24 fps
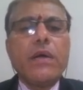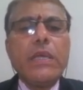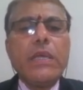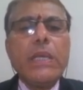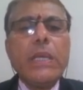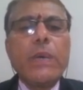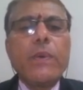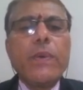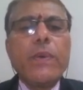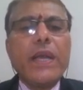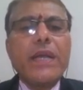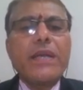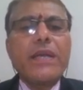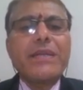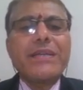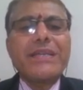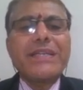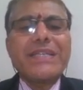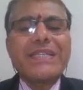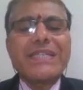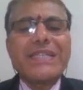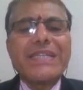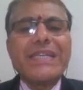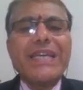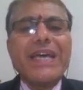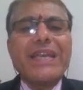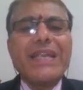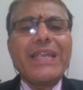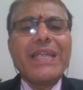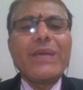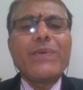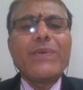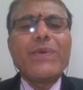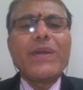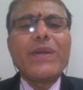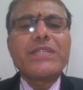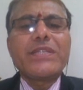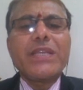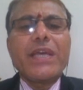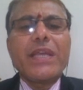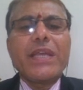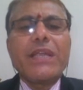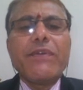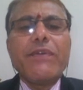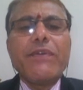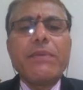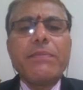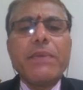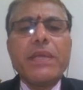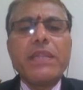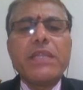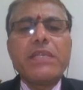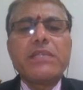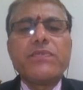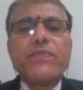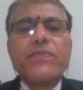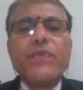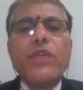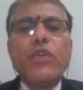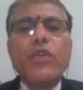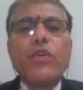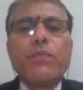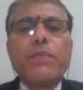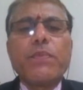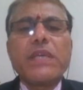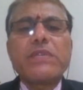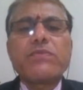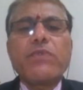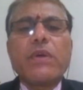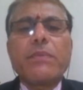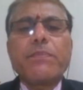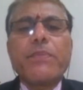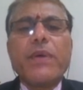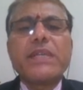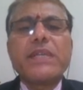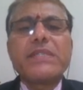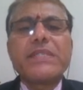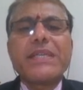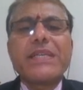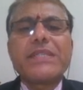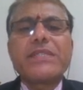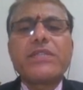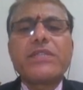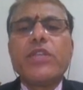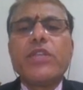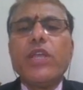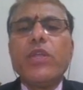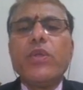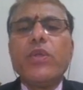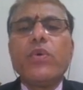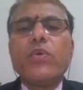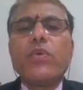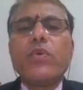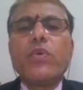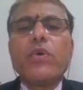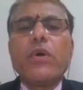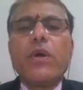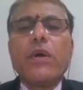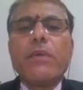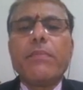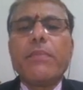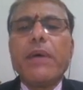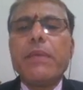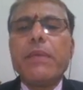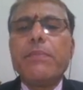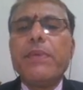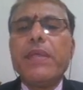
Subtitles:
equivalent shear given by this VU plus 1.6 TU by